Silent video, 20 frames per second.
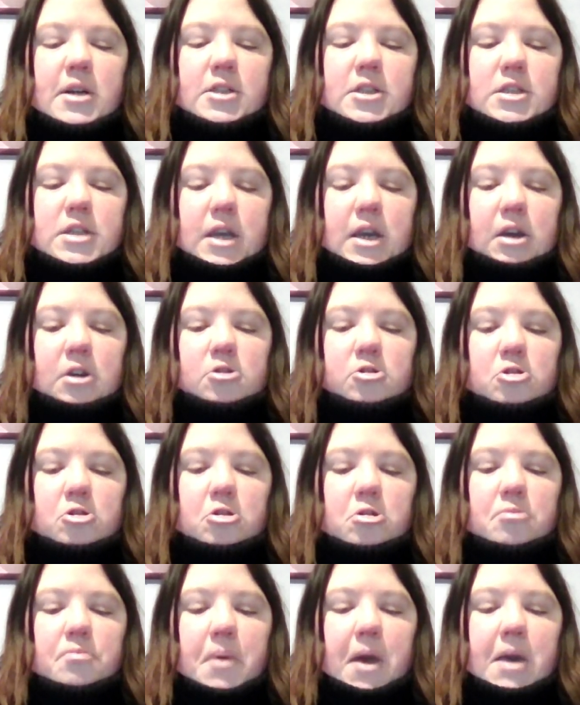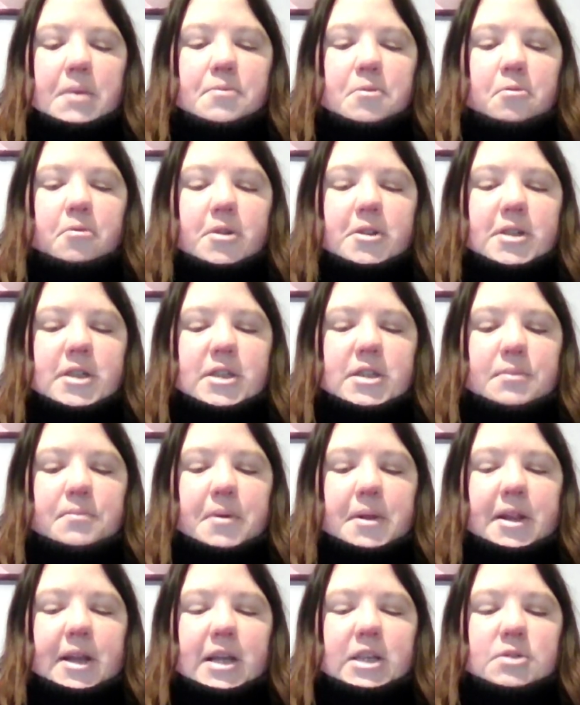To include people with
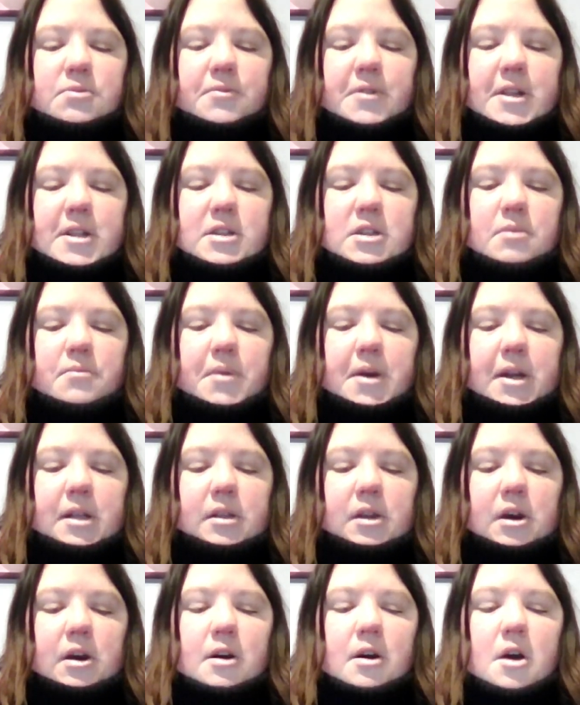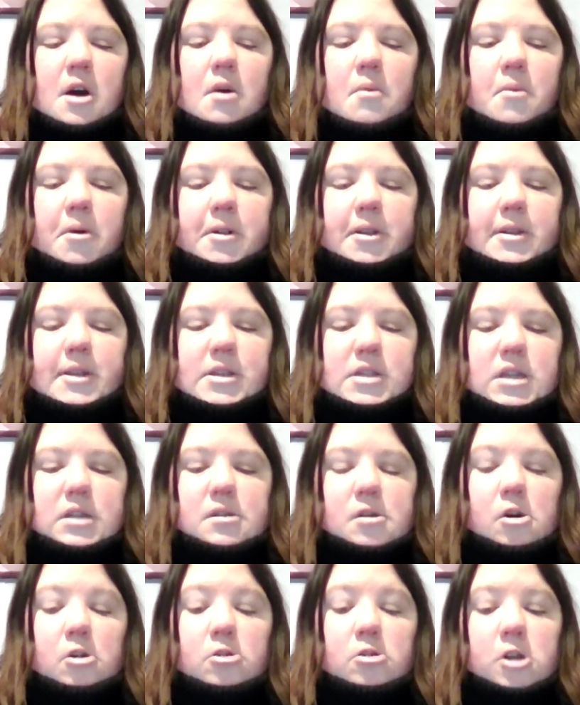disabilities within the media, whether this is
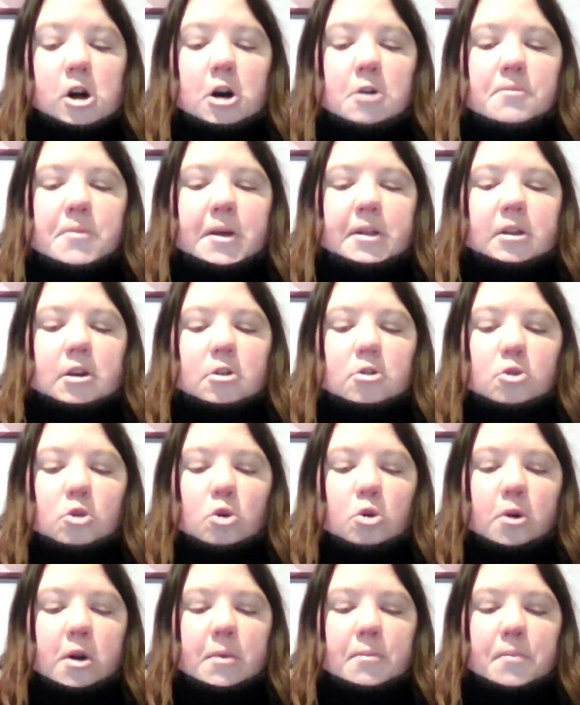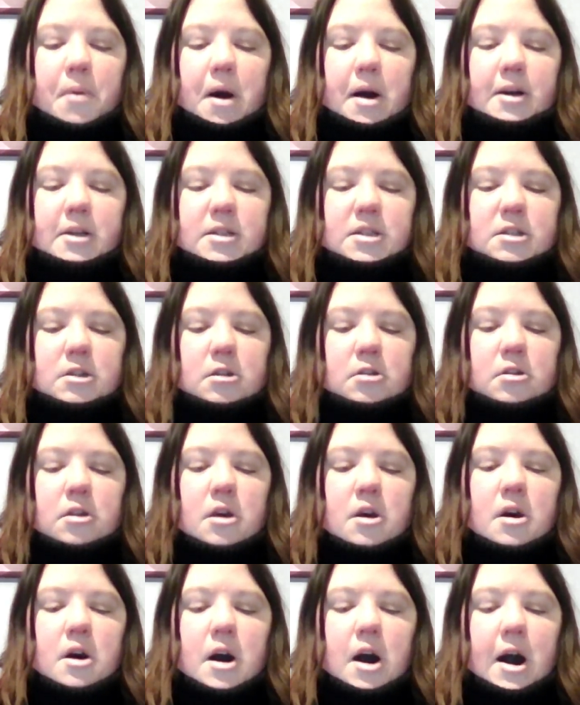online media or in person.
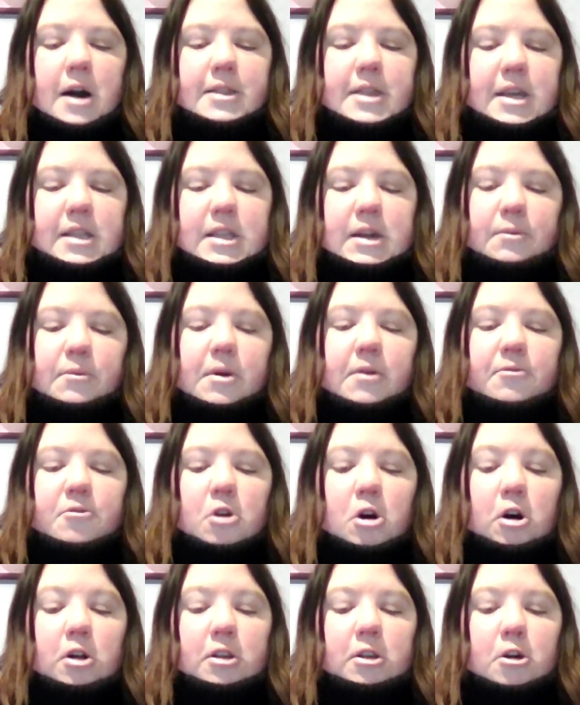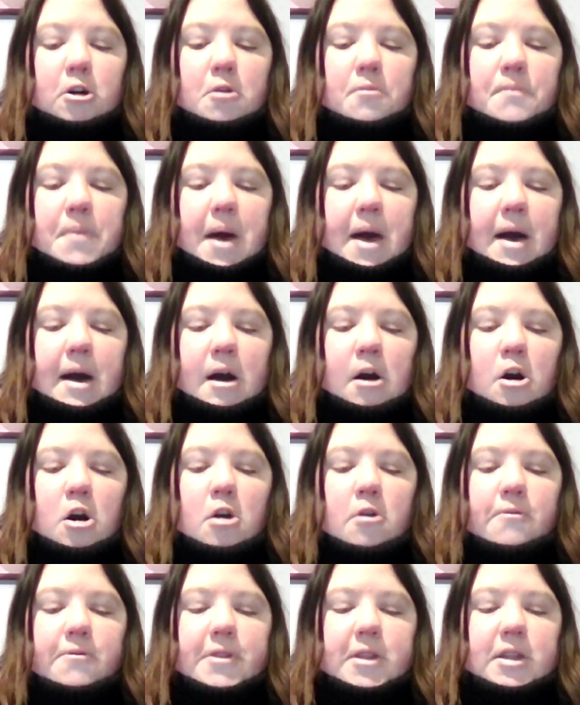I think that we've got a lot better
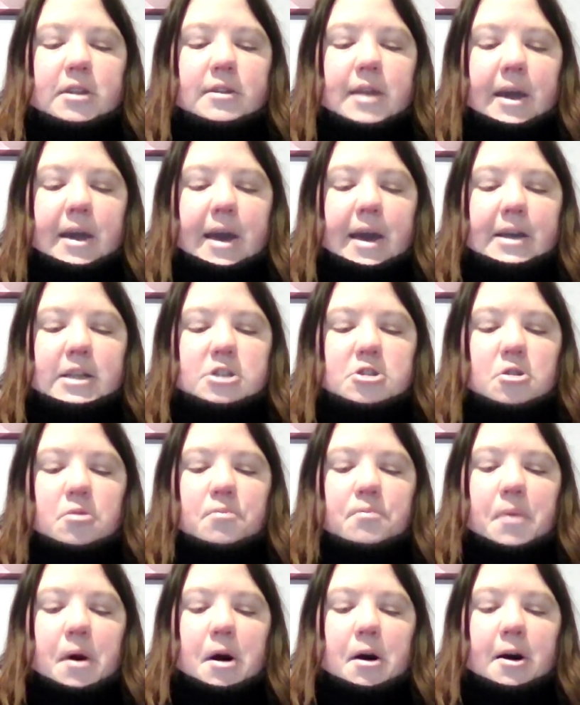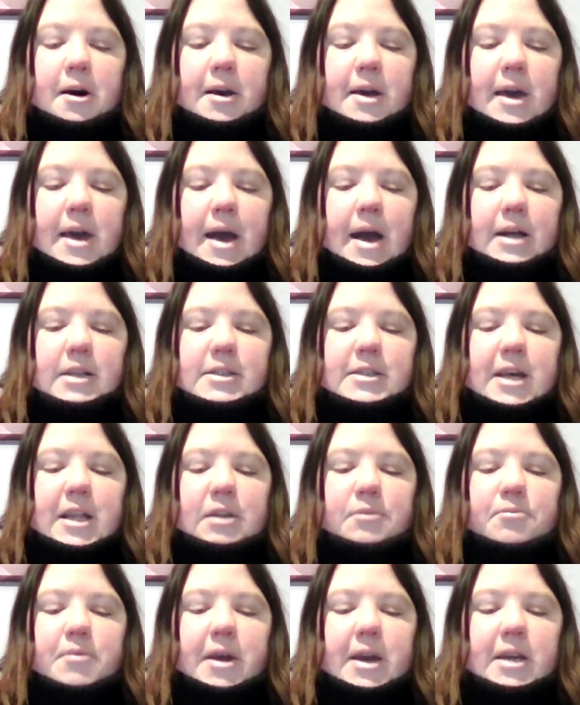over the decades gone by at
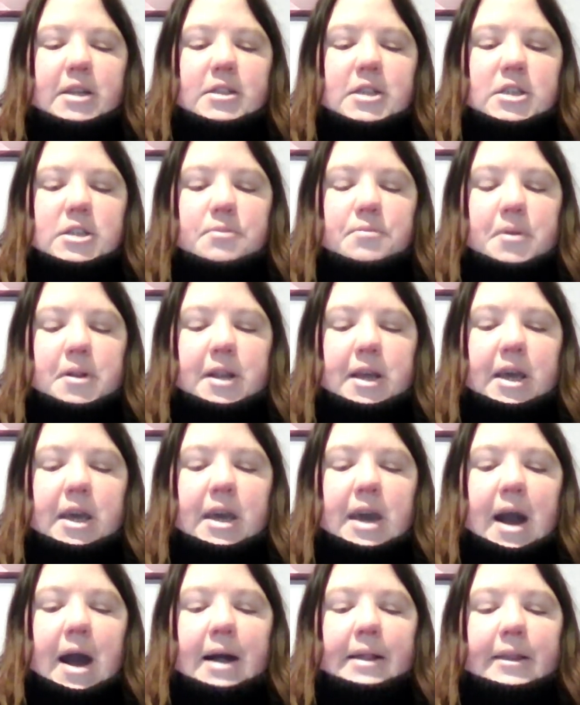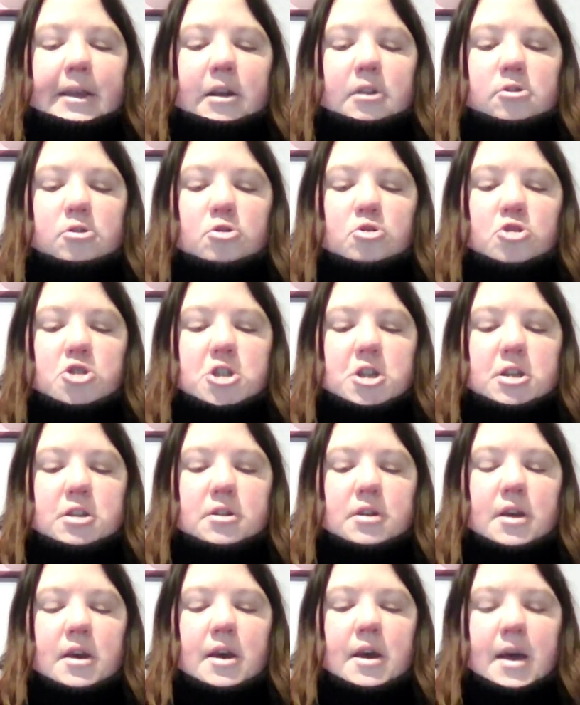celebrating disability and
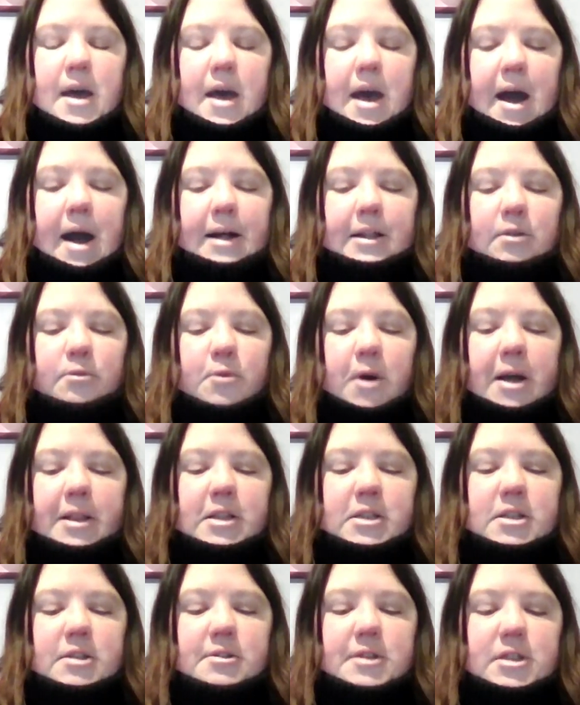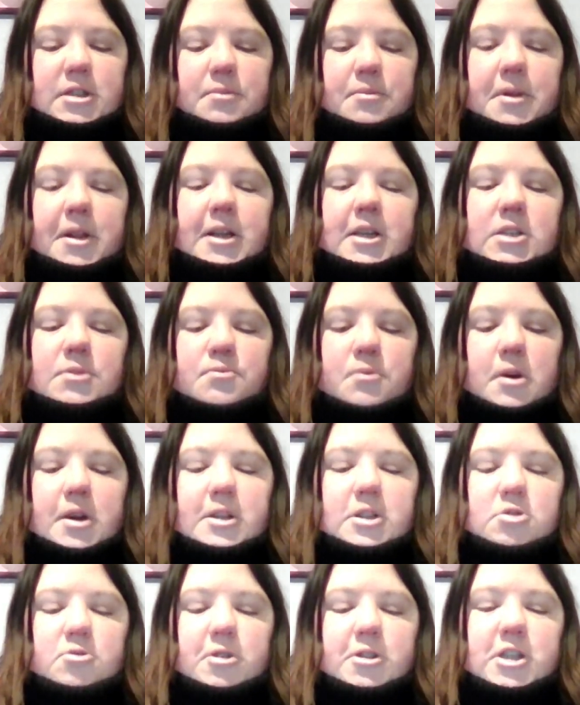inclusion and awareness of disabilities, but
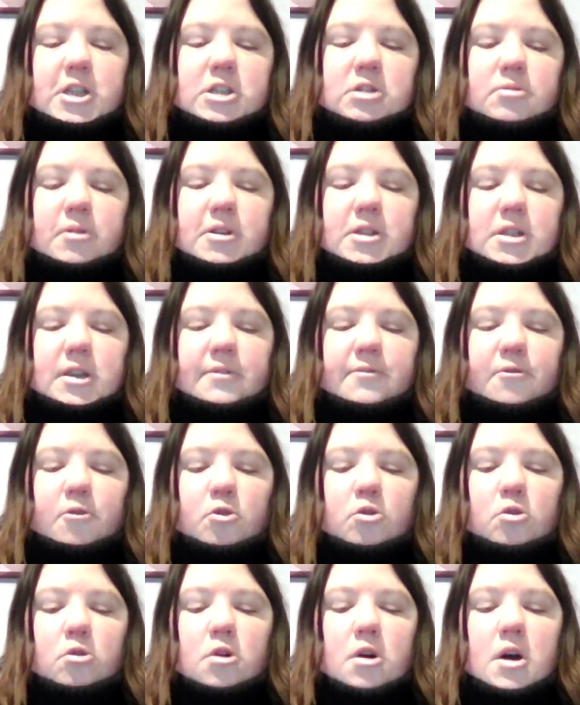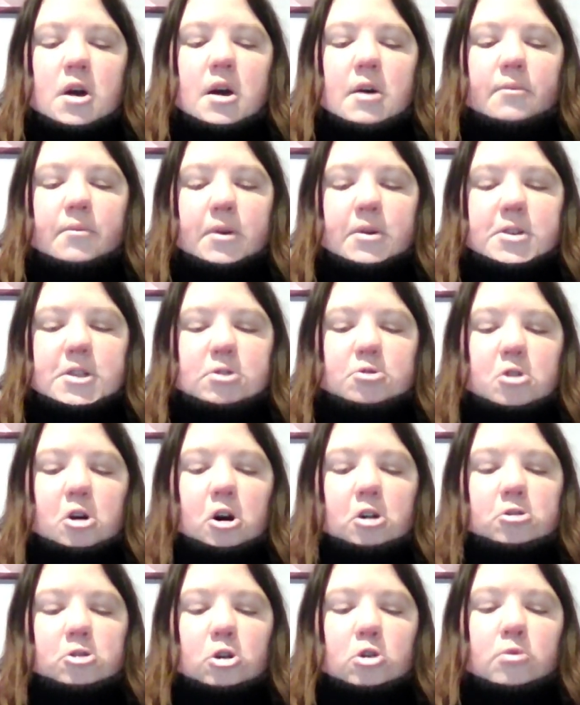in 2024 we've still
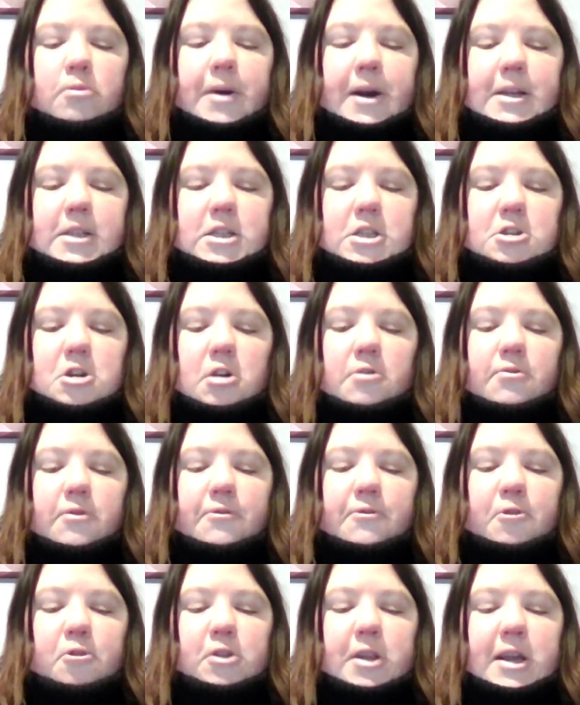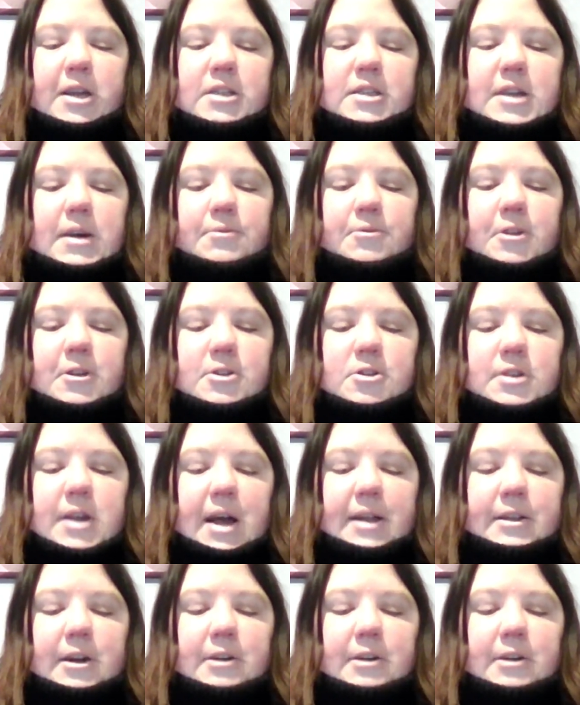got a long way to go for full acceptance and